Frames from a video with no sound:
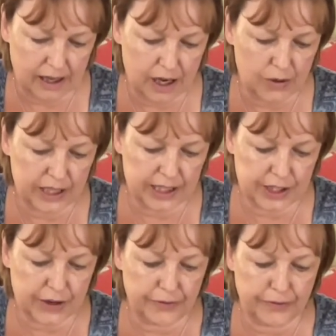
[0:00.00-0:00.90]
only
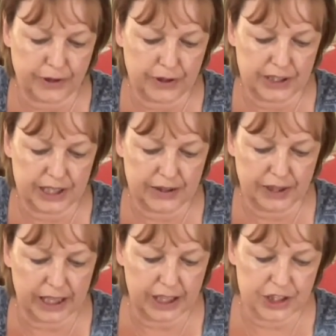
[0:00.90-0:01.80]
so far
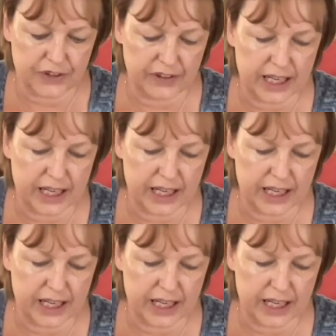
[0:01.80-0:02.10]
down each of